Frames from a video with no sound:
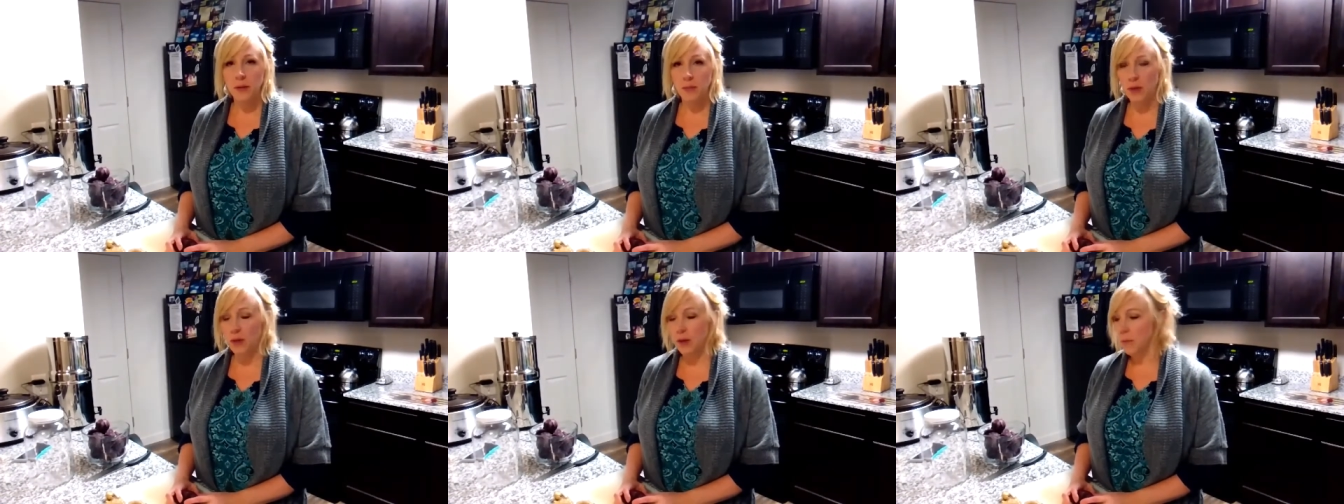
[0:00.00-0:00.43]

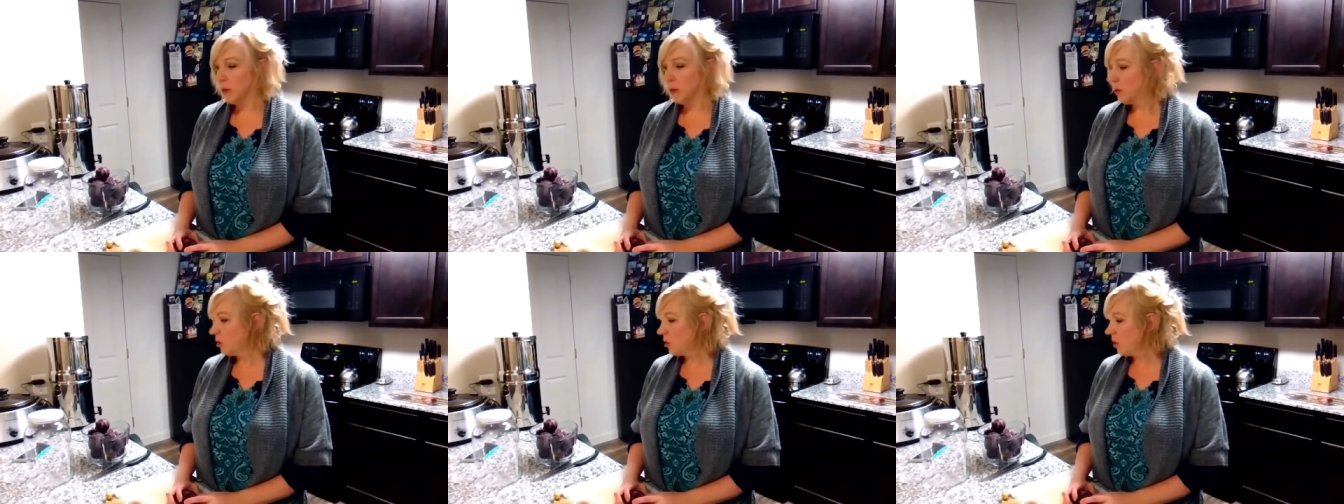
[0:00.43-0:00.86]
But I'm
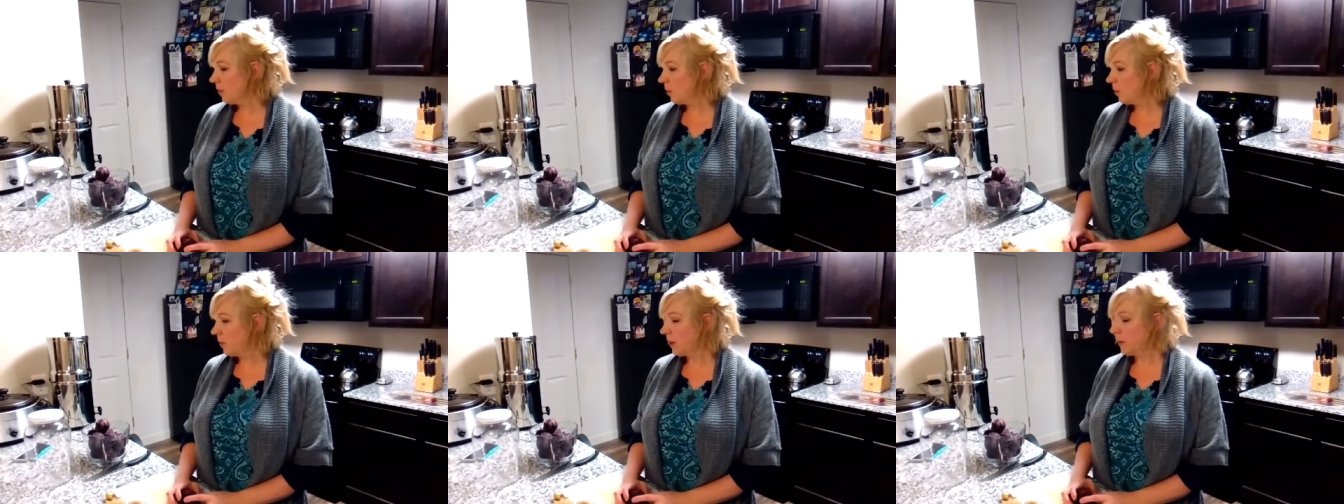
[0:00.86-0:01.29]
going to
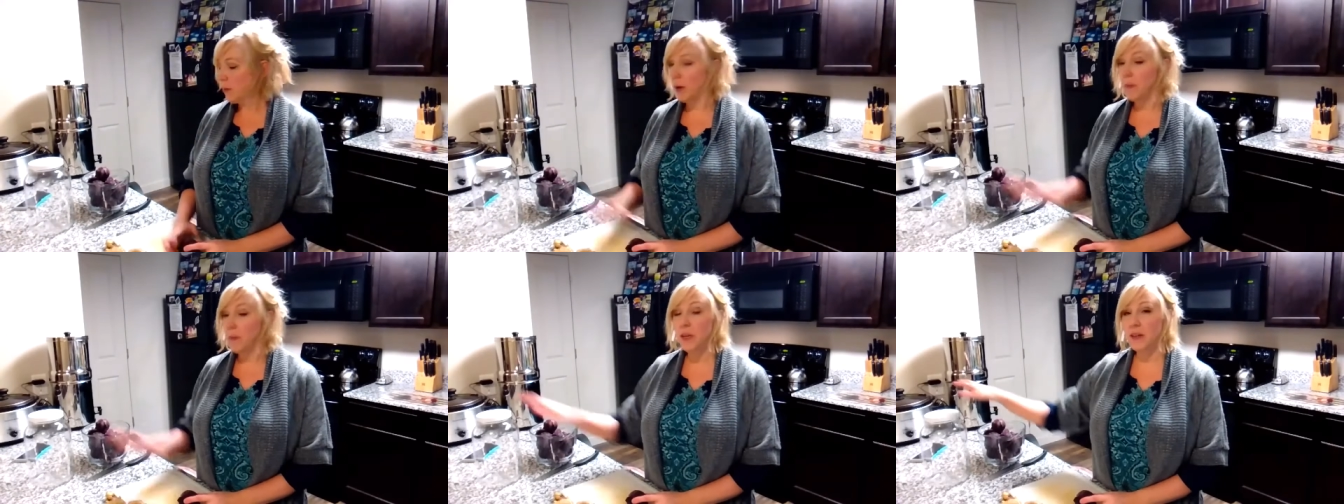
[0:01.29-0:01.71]
chop them up.
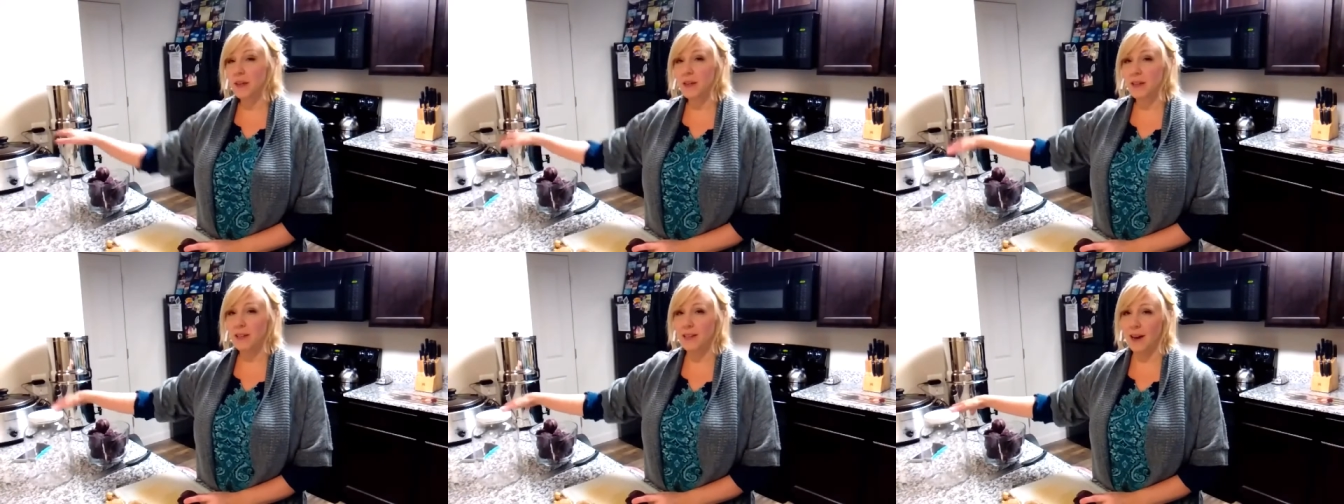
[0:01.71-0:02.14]
I'm making
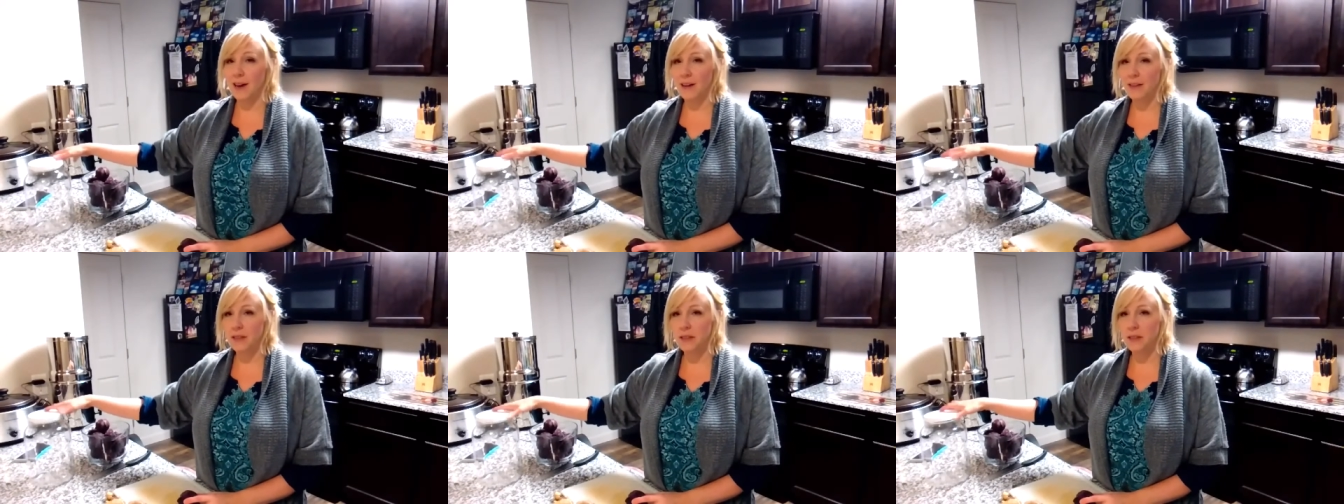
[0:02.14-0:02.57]
a
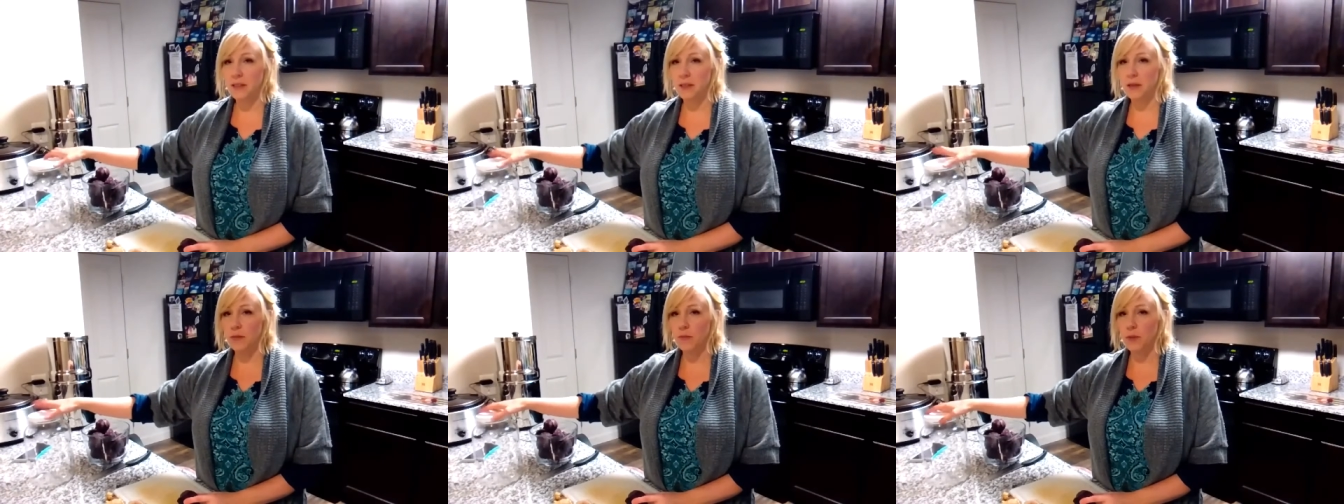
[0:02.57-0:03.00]
gallon
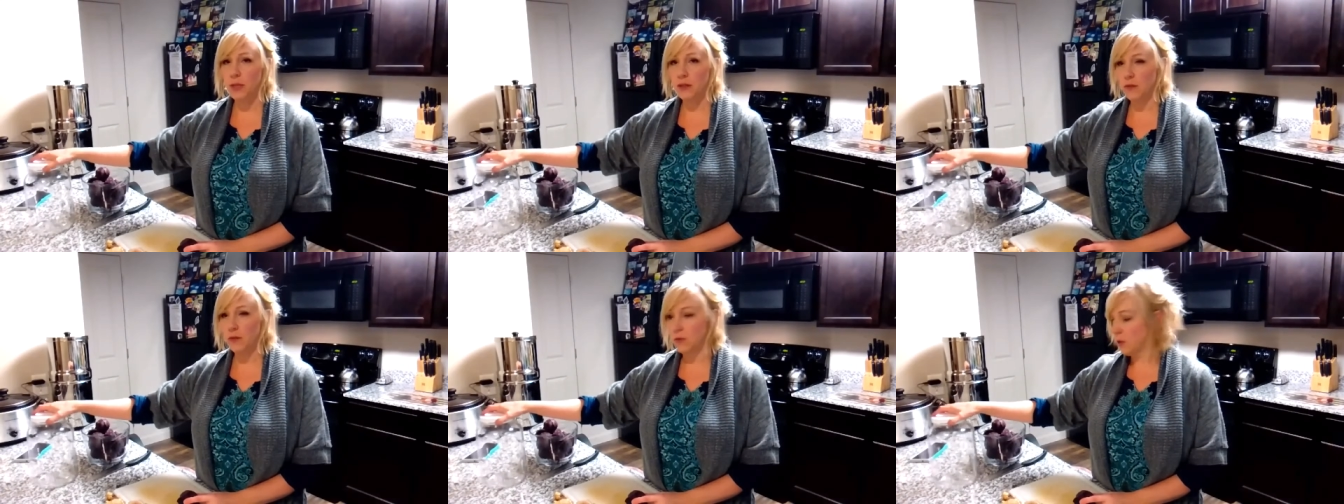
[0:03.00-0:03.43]
of Beet
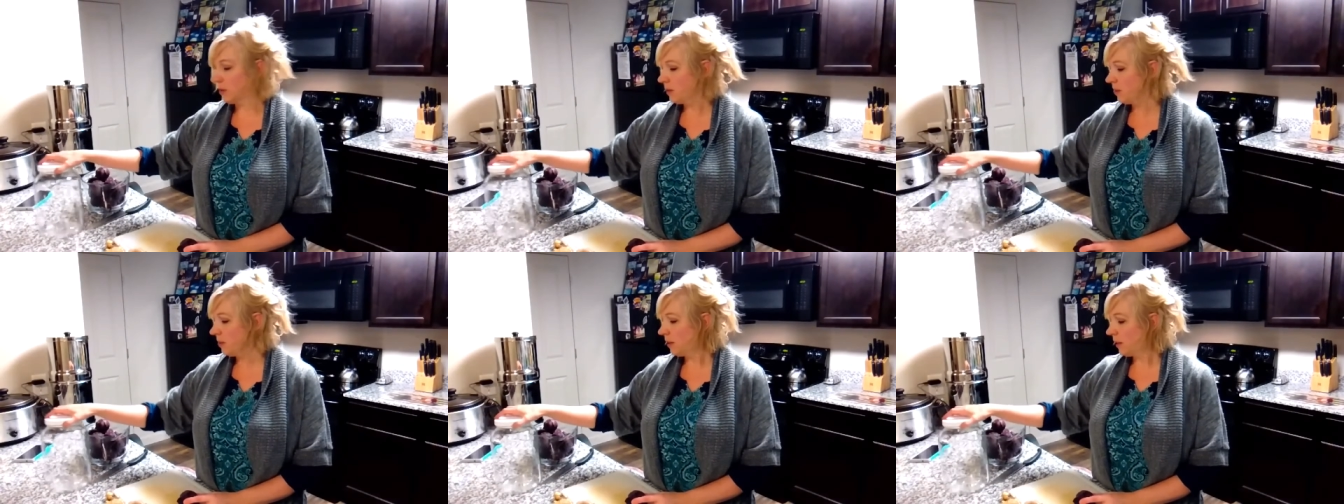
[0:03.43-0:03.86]

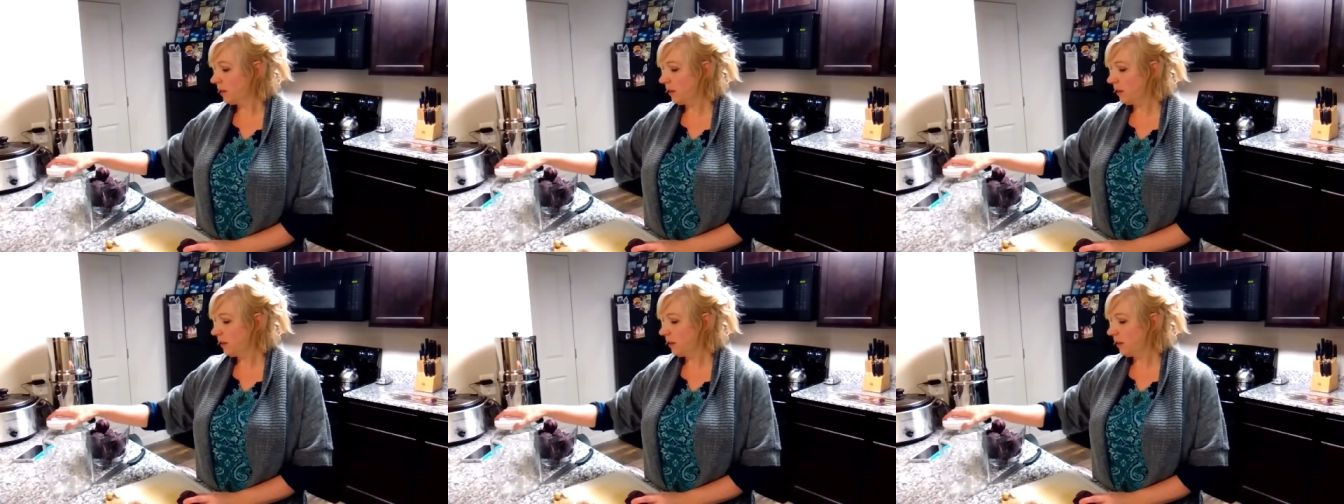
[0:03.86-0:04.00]
Kvass today.